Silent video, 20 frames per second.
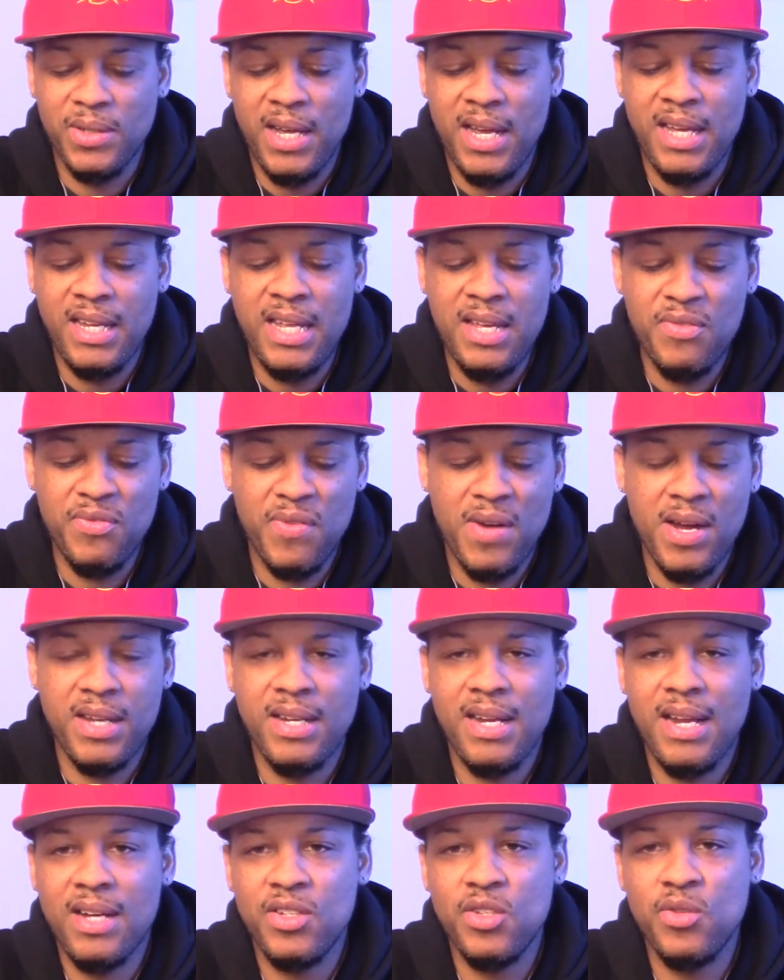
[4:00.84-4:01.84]
and he
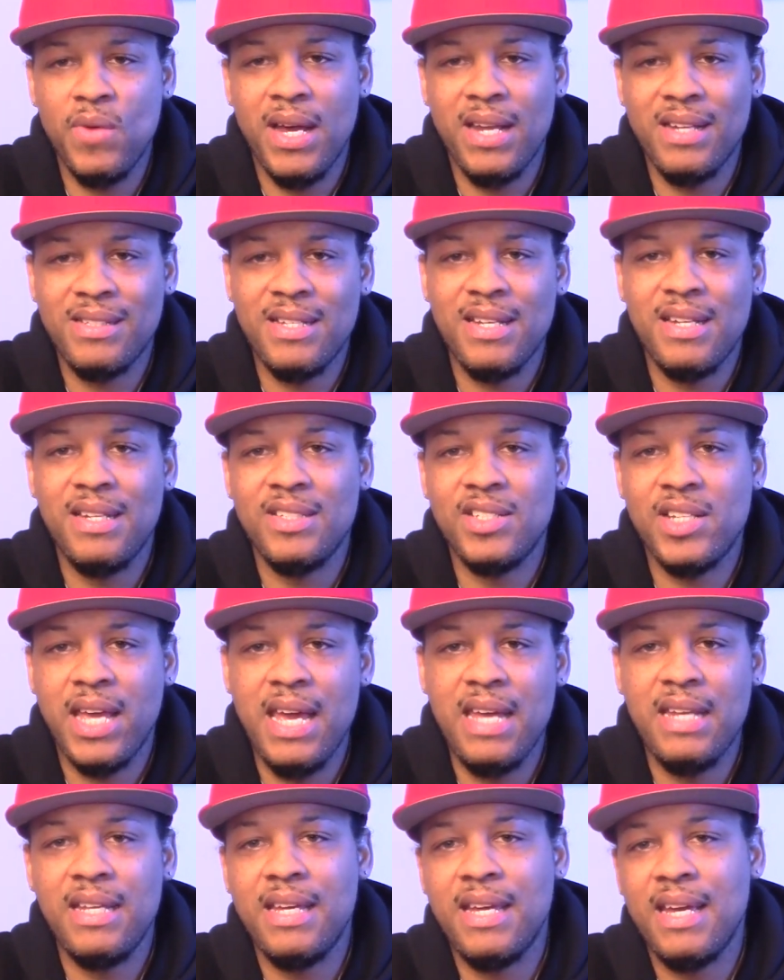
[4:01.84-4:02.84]
finding out you got a 10 inch
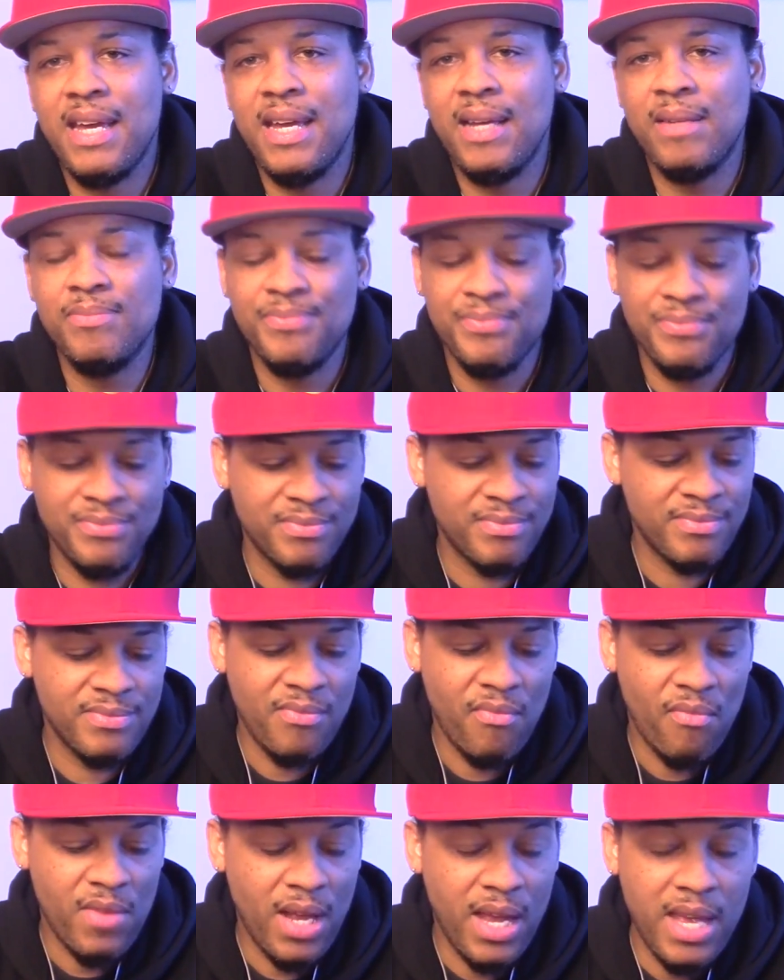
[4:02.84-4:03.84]
candy cane,
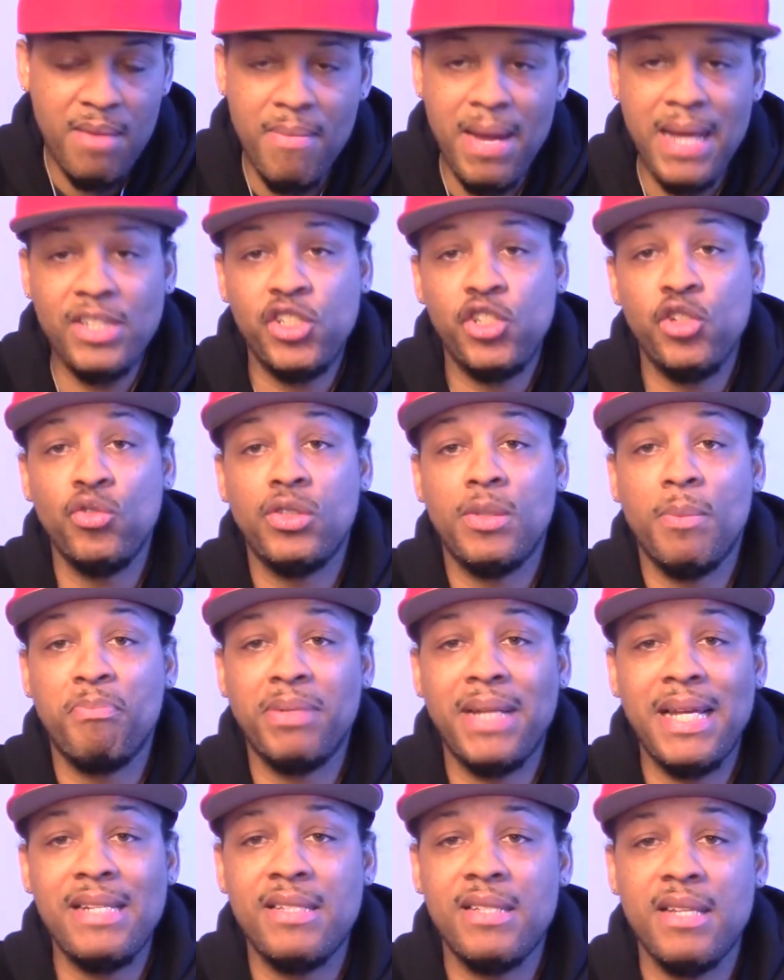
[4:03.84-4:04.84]
he might
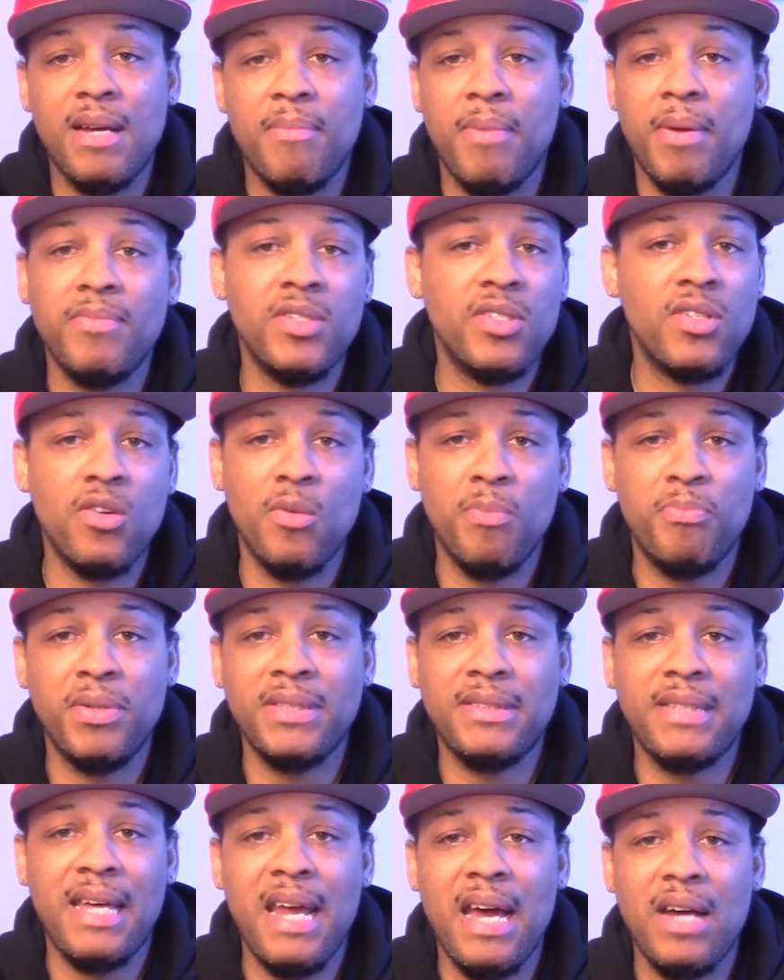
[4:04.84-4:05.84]
place up. I'm just gonna
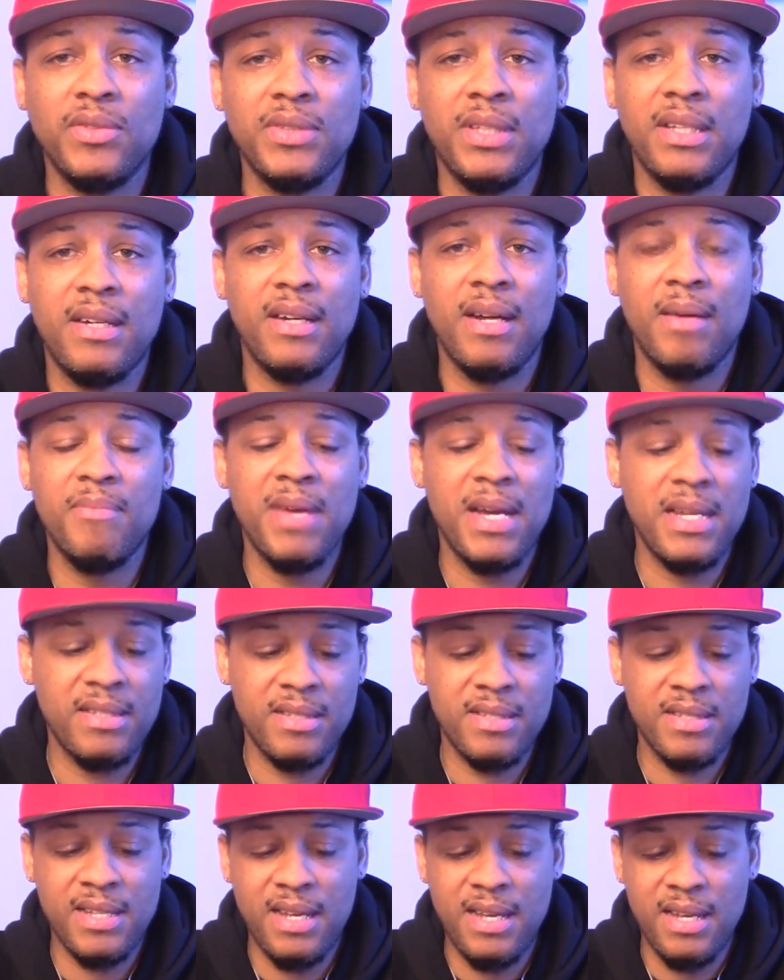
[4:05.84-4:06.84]
put that out there. I'm
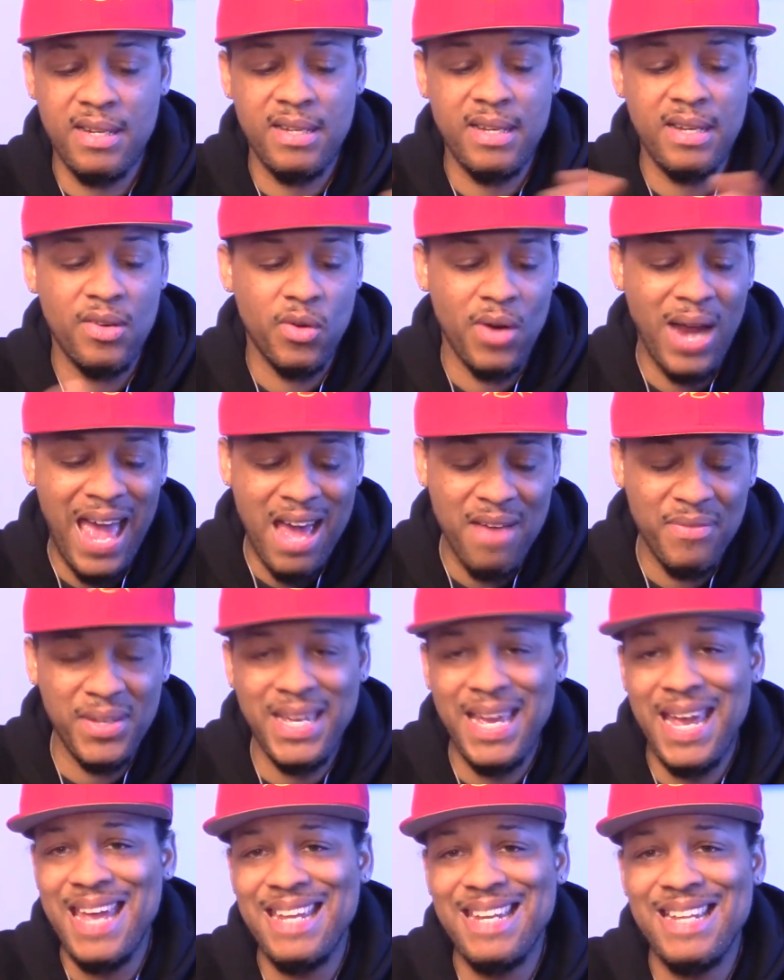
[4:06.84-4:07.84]
not saying or
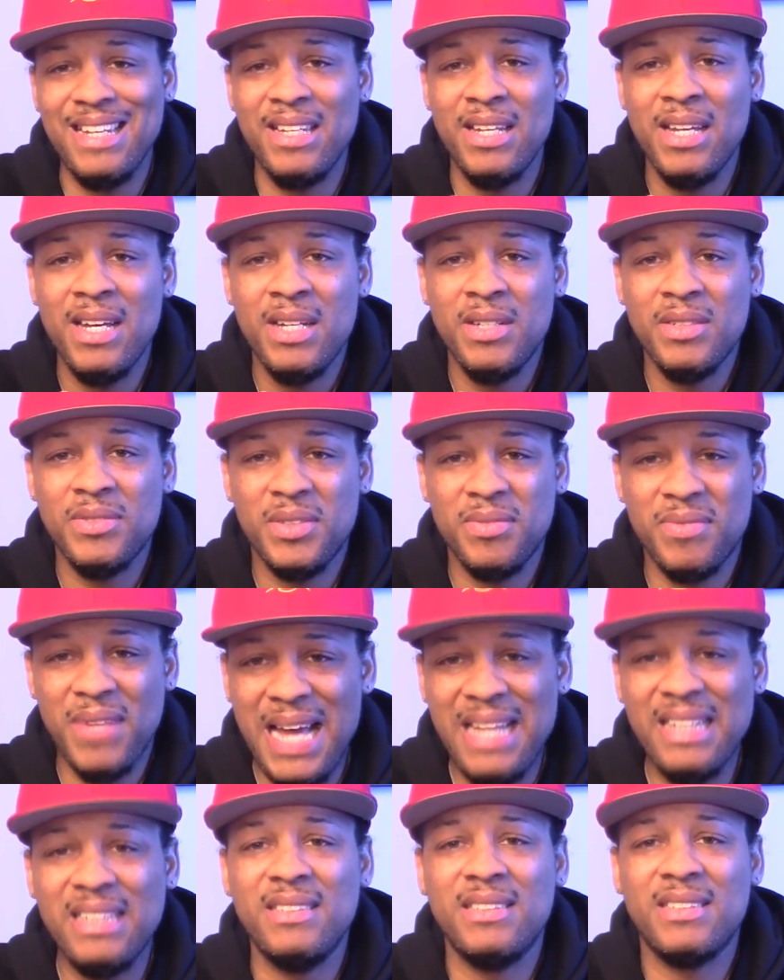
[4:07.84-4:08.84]
advocating
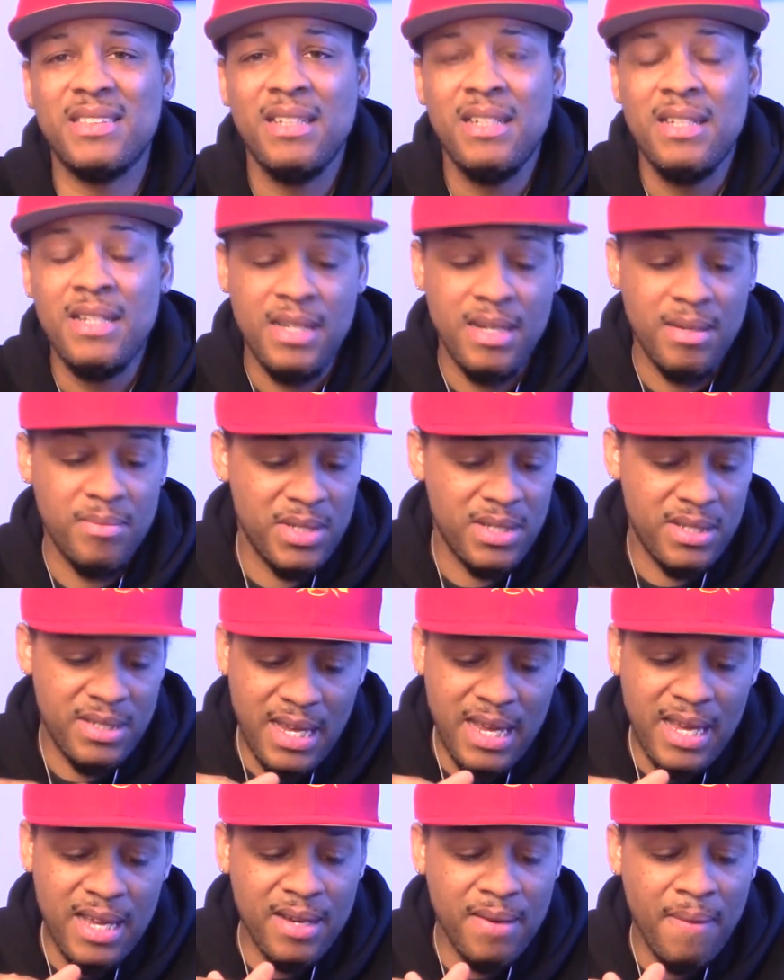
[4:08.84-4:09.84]
violence. I'm just
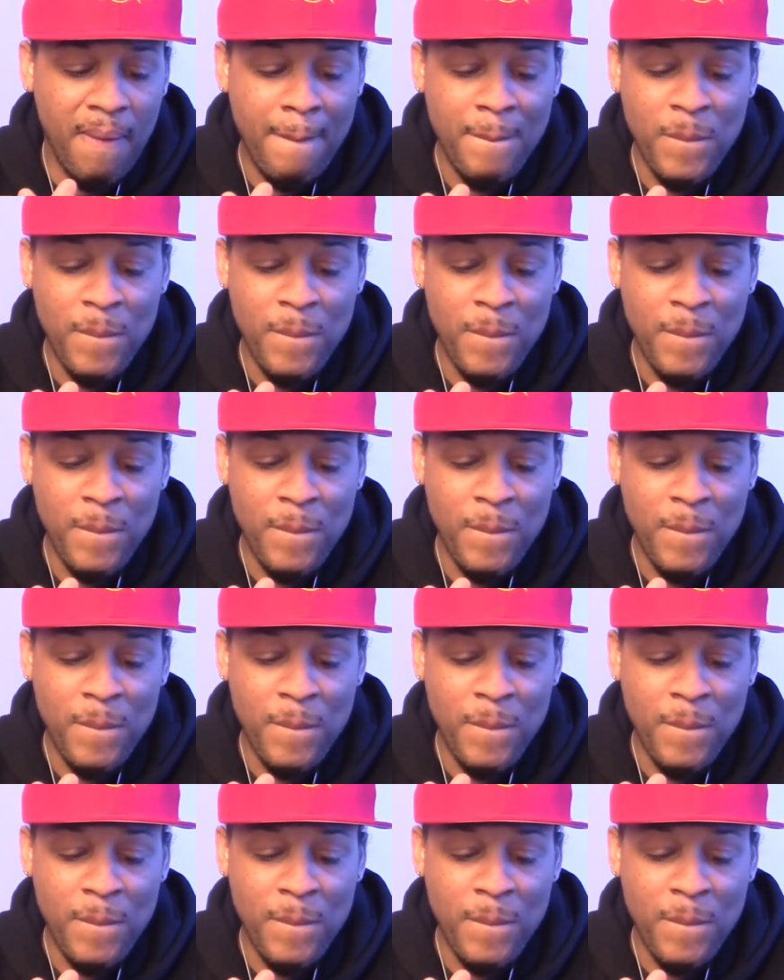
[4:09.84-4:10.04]
saying